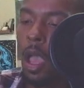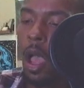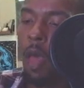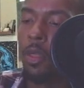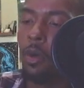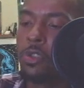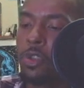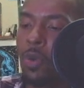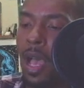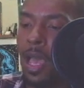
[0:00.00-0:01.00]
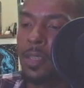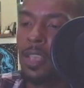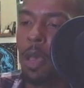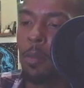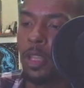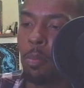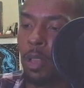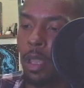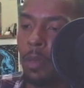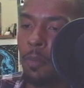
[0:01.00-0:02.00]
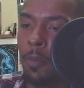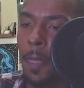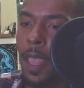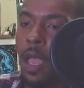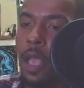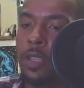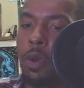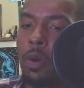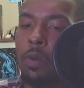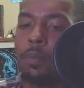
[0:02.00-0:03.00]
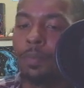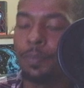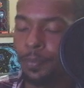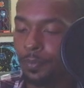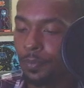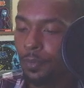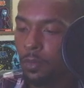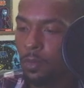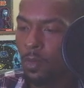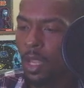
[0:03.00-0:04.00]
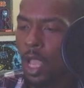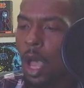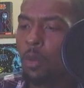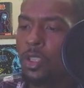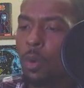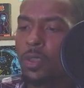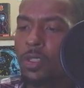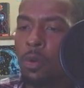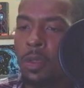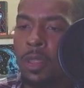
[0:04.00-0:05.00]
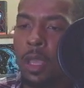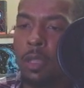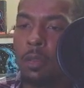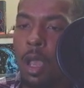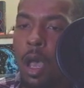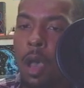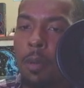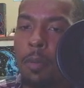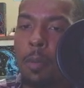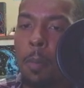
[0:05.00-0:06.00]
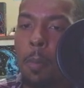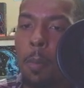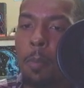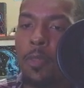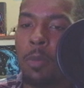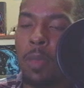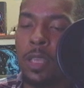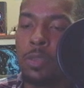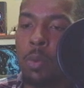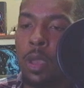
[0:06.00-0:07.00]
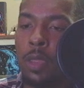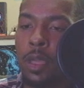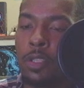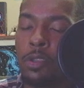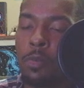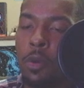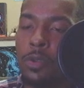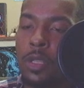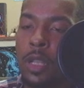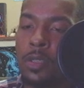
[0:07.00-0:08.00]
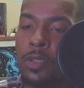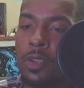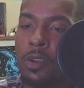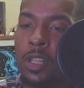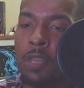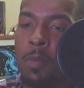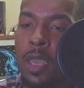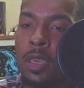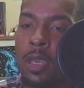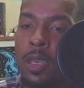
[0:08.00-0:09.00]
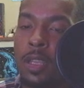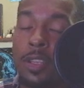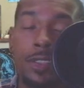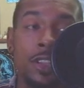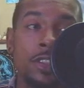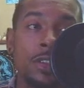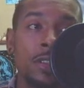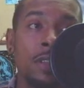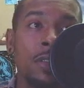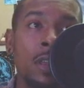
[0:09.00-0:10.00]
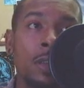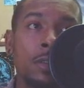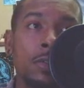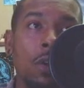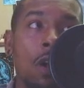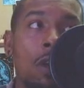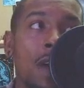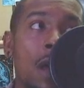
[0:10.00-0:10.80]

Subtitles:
those two eyes come into play. So I was always taught that the best way that you're supposed to necessarily make decisions and things of how